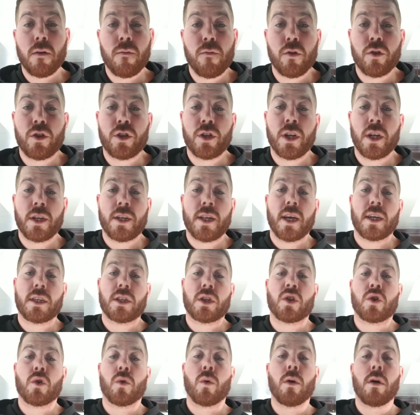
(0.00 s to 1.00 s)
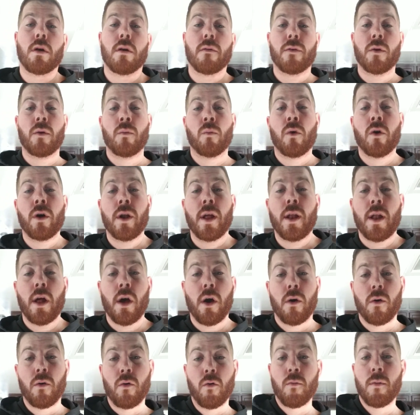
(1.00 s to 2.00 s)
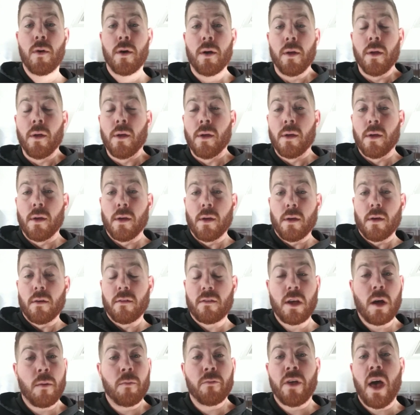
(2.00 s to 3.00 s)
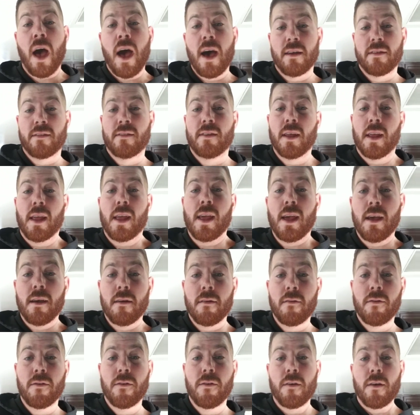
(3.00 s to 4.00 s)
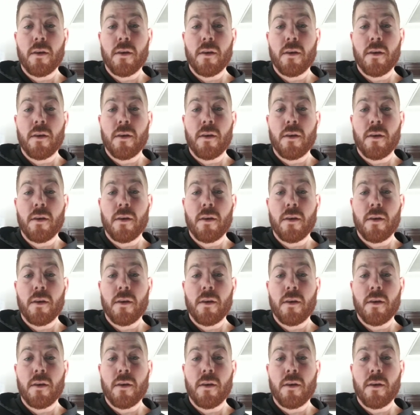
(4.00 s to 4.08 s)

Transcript: Virginia Tech's 12-1 at home. Something has to give.